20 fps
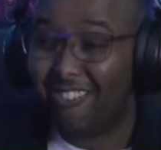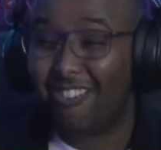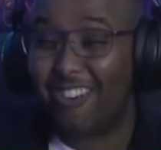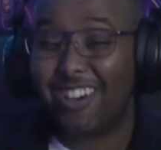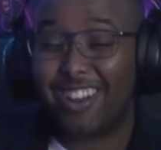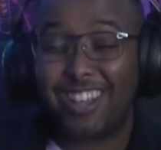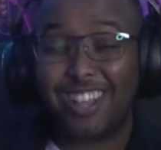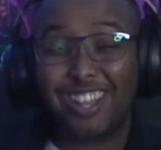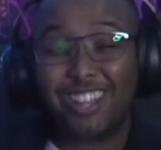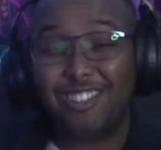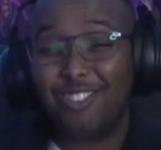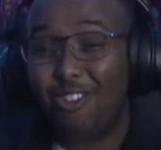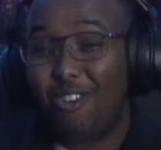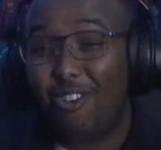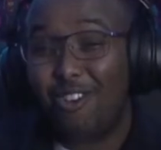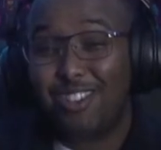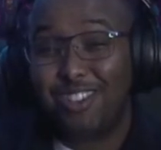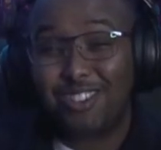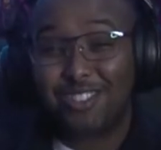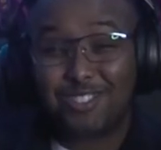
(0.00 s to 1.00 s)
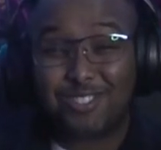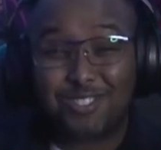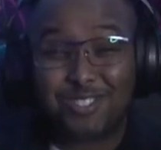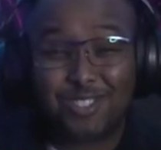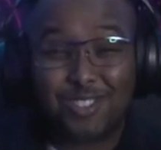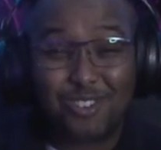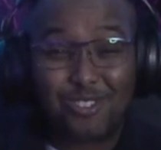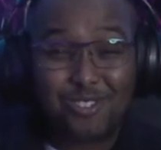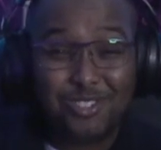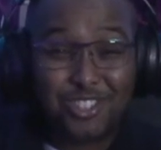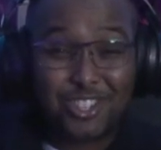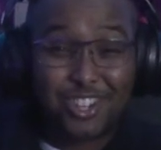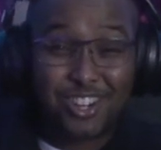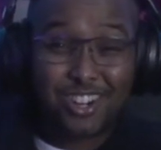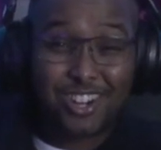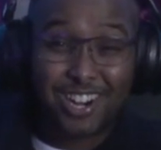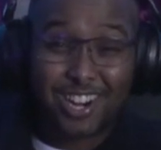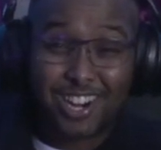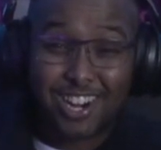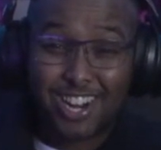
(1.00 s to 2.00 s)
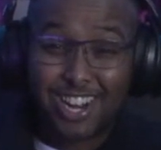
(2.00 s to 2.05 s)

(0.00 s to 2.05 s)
What a loyal soldier!